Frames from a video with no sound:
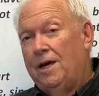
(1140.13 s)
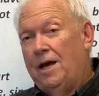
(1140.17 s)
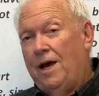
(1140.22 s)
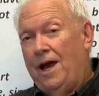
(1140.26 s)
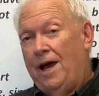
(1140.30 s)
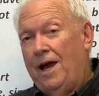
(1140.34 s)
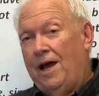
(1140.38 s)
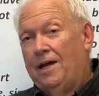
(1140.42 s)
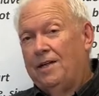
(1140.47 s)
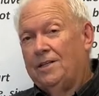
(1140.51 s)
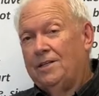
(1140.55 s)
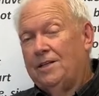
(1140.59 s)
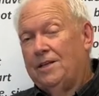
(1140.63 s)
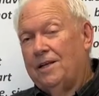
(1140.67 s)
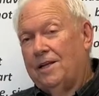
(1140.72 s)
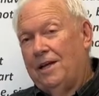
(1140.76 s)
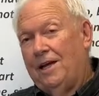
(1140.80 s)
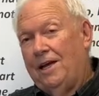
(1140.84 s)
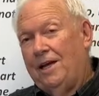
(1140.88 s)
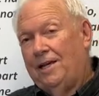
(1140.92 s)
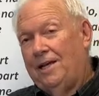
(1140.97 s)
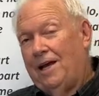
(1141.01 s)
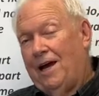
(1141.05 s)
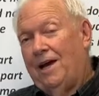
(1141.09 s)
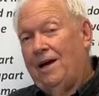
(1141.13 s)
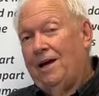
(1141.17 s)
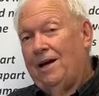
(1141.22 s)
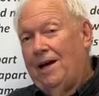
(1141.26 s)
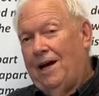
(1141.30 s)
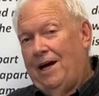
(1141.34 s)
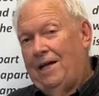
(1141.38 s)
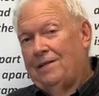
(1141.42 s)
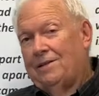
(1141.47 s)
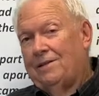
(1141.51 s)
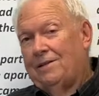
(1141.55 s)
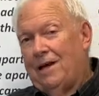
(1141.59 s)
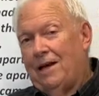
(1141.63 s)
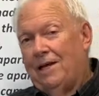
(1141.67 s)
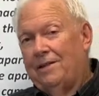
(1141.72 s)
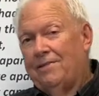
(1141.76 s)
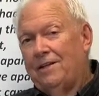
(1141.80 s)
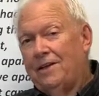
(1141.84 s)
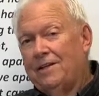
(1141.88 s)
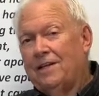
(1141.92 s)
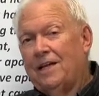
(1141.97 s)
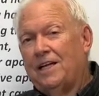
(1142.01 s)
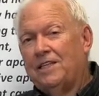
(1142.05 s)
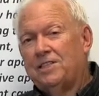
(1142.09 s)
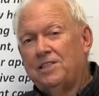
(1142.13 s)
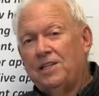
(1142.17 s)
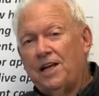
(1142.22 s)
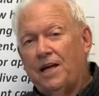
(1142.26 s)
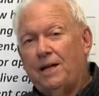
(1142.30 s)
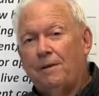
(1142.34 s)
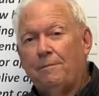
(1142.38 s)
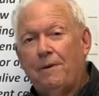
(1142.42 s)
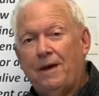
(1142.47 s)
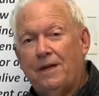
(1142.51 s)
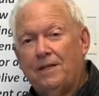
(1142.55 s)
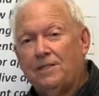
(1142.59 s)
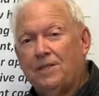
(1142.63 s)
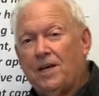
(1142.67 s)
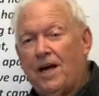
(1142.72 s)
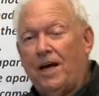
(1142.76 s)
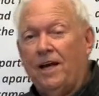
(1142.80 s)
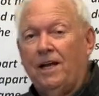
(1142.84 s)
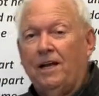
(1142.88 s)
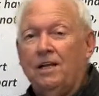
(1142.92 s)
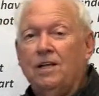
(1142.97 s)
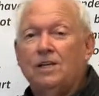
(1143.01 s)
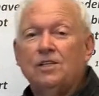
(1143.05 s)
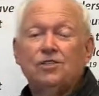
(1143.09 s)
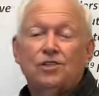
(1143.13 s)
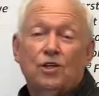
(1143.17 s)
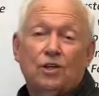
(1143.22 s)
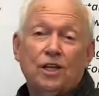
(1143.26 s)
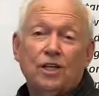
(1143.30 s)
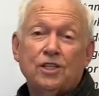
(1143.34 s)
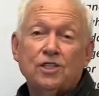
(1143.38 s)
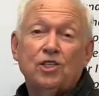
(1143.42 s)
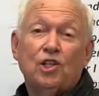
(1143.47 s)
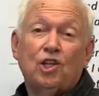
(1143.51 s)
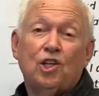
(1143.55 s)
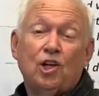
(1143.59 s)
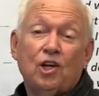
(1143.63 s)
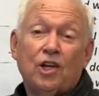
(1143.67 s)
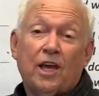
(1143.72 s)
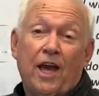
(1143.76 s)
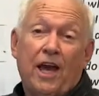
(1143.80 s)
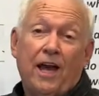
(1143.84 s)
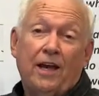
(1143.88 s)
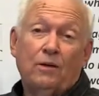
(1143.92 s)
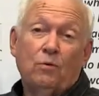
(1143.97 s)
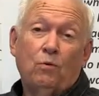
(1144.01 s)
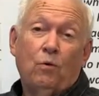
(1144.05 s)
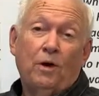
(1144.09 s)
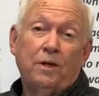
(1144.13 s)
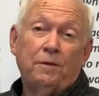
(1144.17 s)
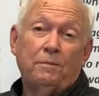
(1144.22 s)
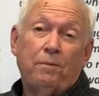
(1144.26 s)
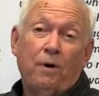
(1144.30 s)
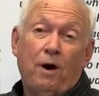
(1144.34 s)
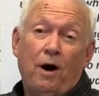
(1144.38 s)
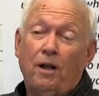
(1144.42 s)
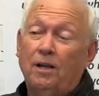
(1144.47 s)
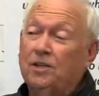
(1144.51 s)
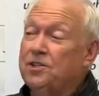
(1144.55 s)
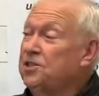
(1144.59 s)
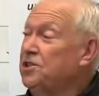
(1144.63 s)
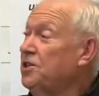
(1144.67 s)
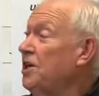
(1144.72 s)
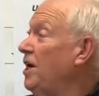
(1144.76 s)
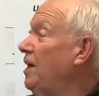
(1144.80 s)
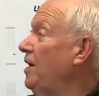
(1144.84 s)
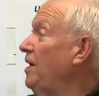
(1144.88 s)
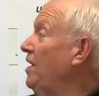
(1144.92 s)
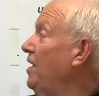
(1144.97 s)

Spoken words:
And I think that's not a bad title. So let's look at what Paul is saying